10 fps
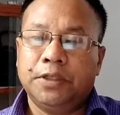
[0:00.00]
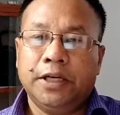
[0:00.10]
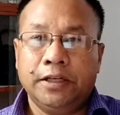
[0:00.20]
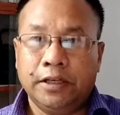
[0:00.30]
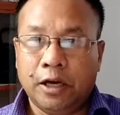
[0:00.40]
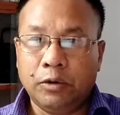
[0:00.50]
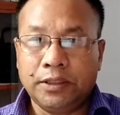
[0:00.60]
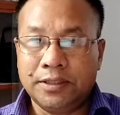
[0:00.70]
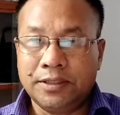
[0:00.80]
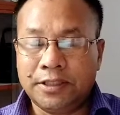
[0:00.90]
And now
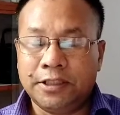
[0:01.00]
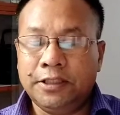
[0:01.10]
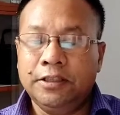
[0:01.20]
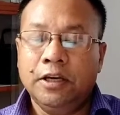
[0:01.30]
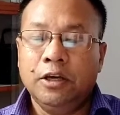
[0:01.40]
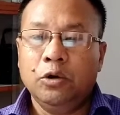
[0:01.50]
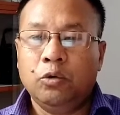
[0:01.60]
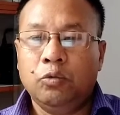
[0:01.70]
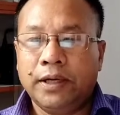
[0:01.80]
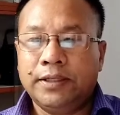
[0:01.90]
let us see
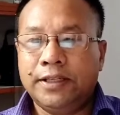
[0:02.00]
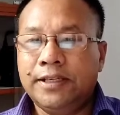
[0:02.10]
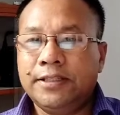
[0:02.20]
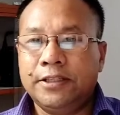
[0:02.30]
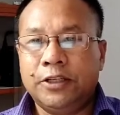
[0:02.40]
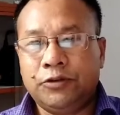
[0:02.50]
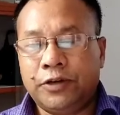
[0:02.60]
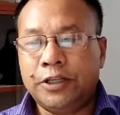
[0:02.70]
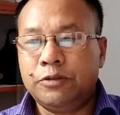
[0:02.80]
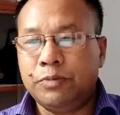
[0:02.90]
what is the
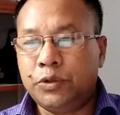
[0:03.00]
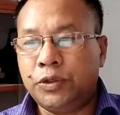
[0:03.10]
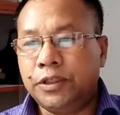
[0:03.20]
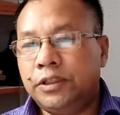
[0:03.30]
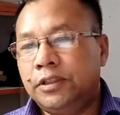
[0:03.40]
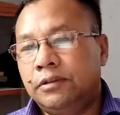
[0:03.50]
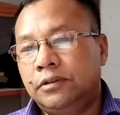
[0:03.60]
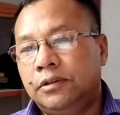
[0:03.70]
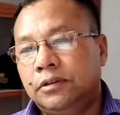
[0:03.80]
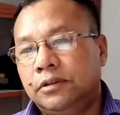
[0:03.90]
difference between
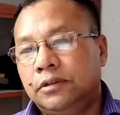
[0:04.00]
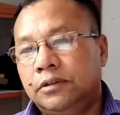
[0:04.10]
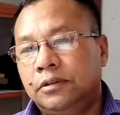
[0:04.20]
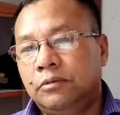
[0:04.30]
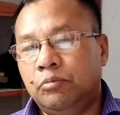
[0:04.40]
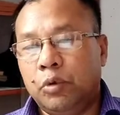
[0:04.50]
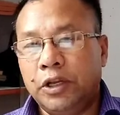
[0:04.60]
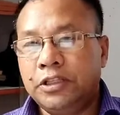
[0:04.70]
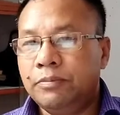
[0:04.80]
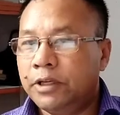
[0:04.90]

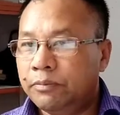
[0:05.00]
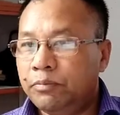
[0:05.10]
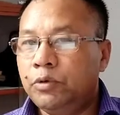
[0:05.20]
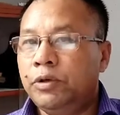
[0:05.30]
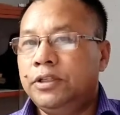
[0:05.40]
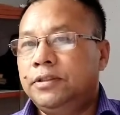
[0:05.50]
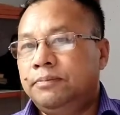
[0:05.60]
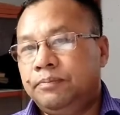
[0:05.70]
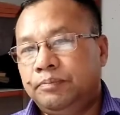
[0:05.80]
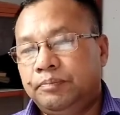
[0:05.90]
monism and pluralism.